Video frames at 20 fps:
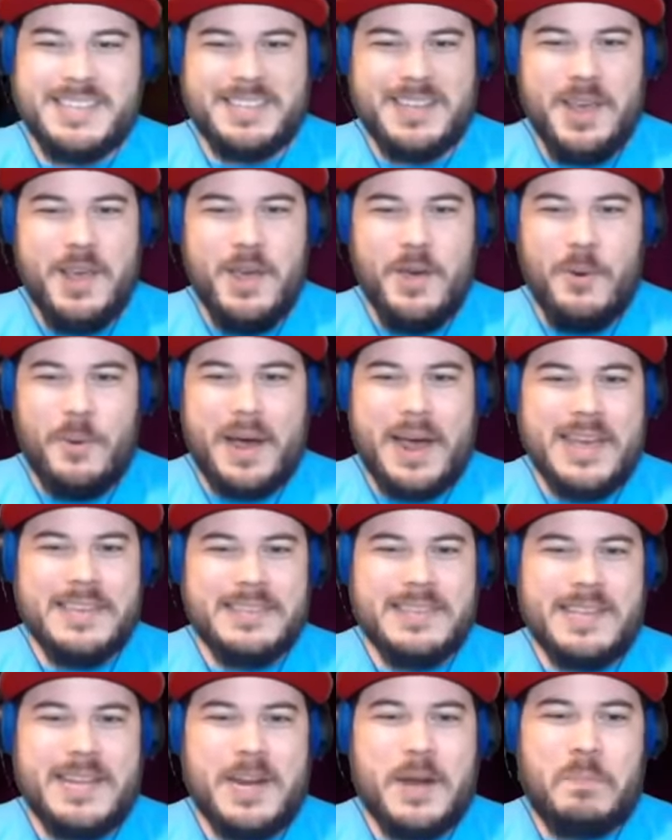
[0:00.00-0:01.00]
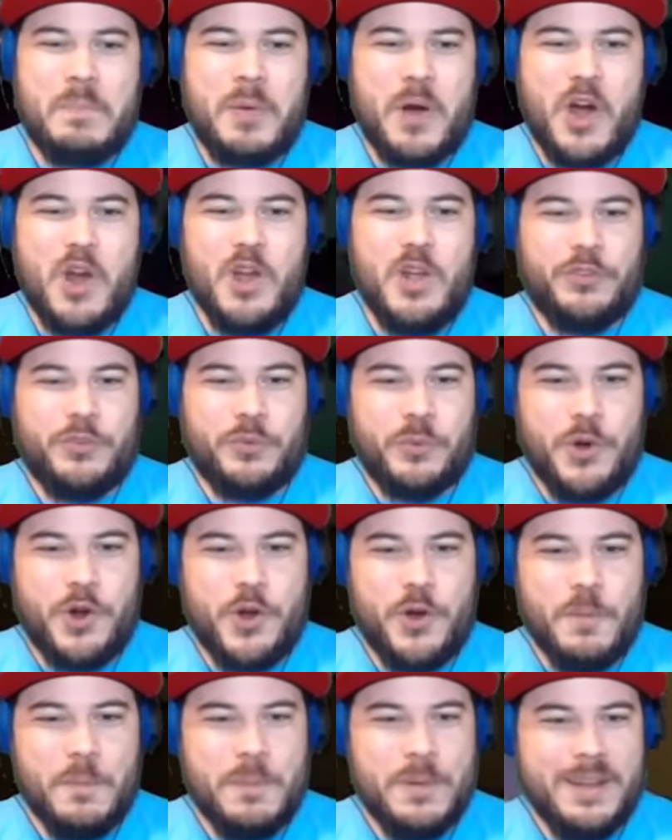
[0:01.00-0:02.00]
it, why is it in Pearl's
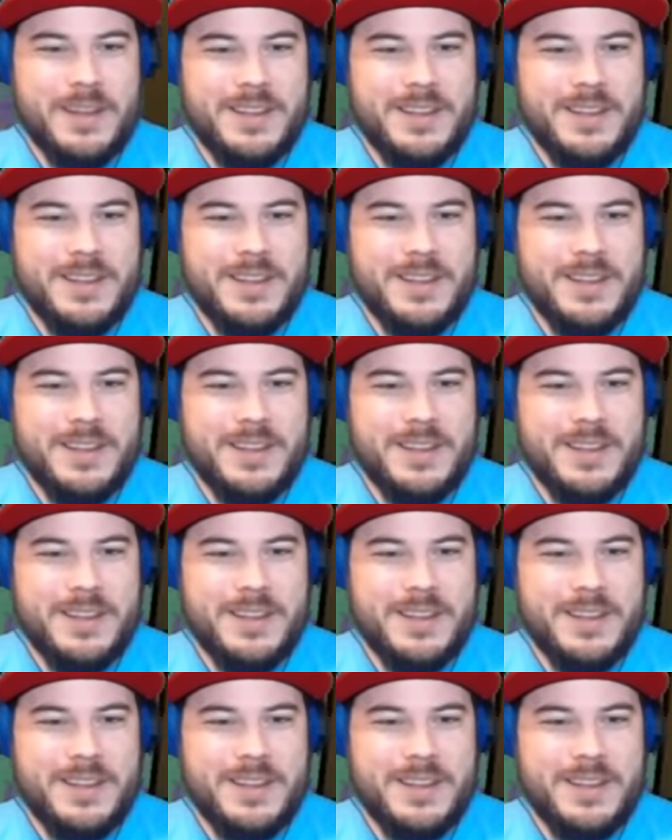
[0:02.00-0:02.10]
room?